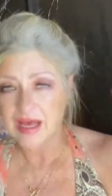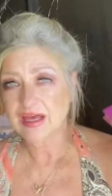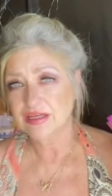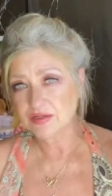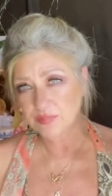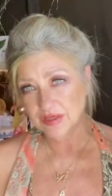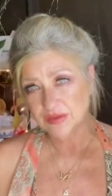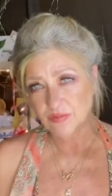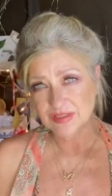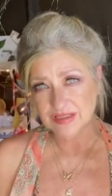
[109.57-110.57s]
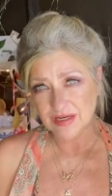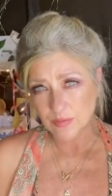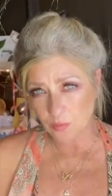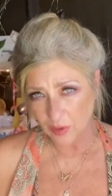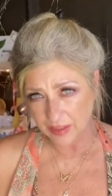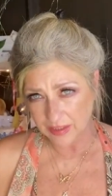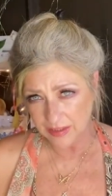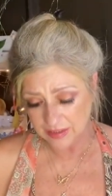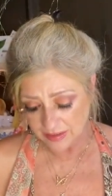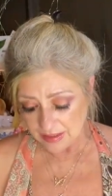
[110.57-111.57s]
got to pick the ones that I wanted.
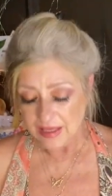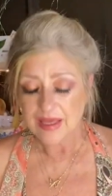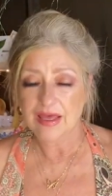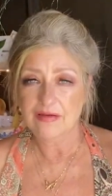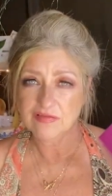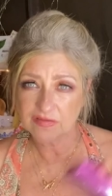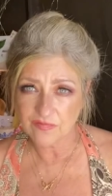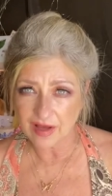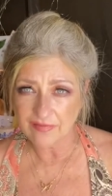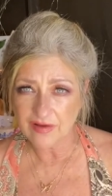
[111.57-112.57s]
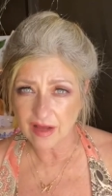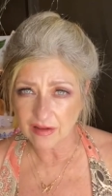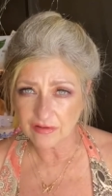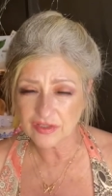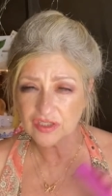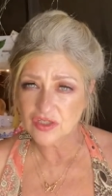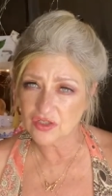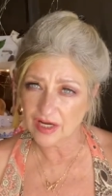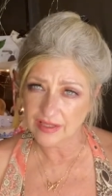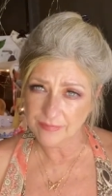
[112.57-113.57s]
It was $5 to
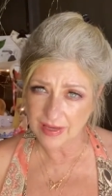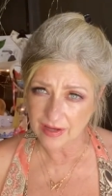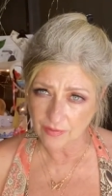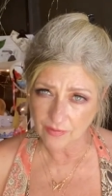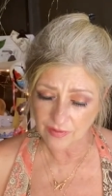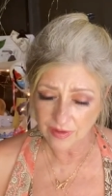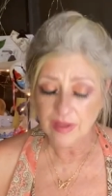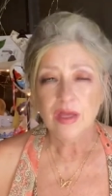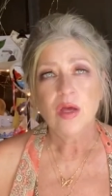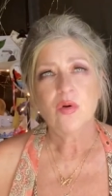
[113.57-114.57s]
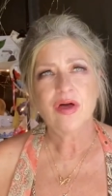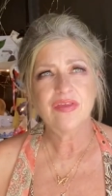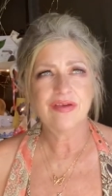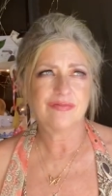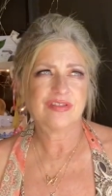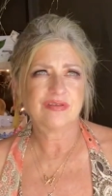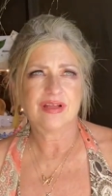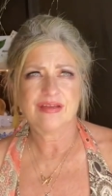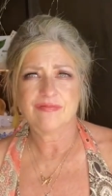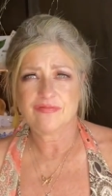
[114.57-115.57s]
try them out. I think it was
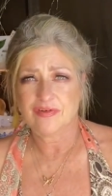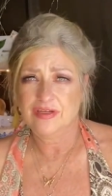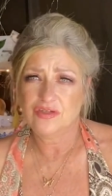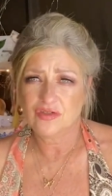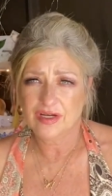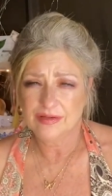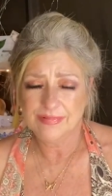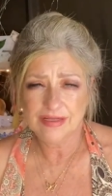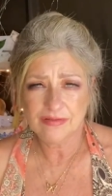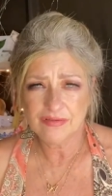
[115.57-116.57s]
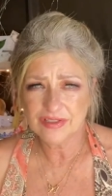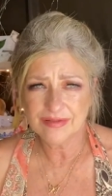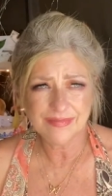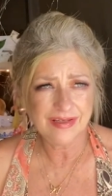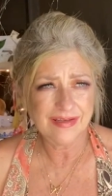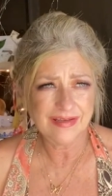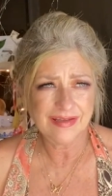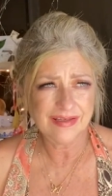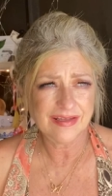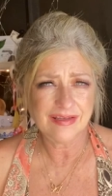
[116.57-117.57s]
like free to try them out or something,
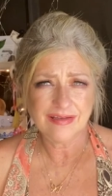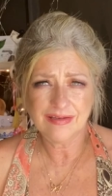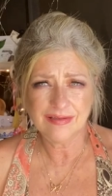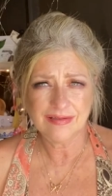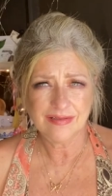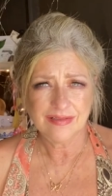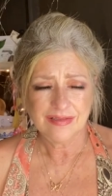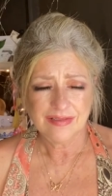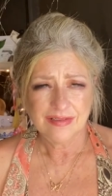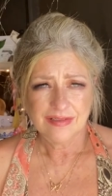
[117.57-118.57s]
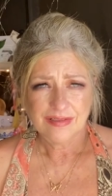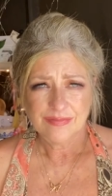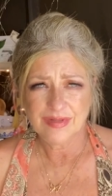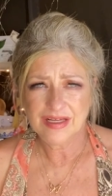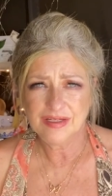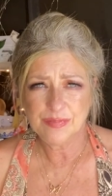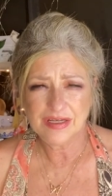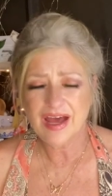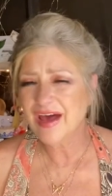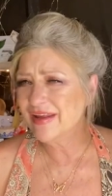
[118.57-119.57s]
and then might have to
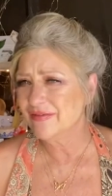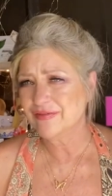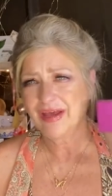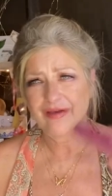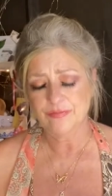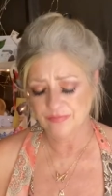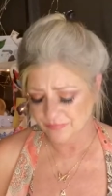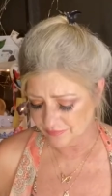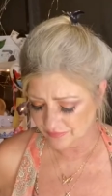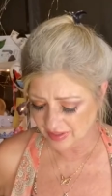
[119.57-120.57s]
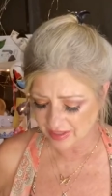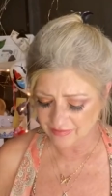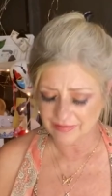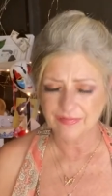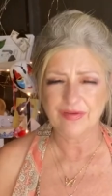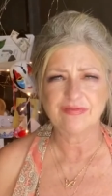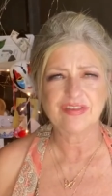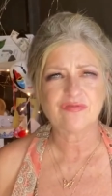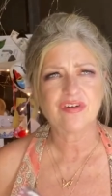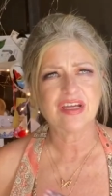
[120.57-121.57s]
pay, I don't know. I don't know if it
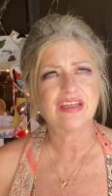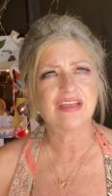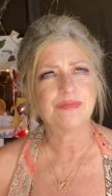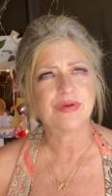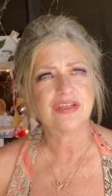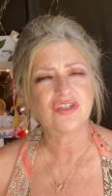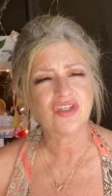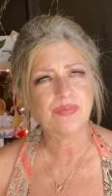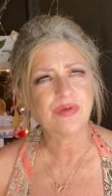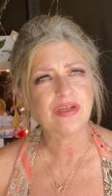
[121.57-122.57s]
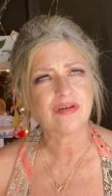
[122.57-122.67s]
was free and then you paid shipping or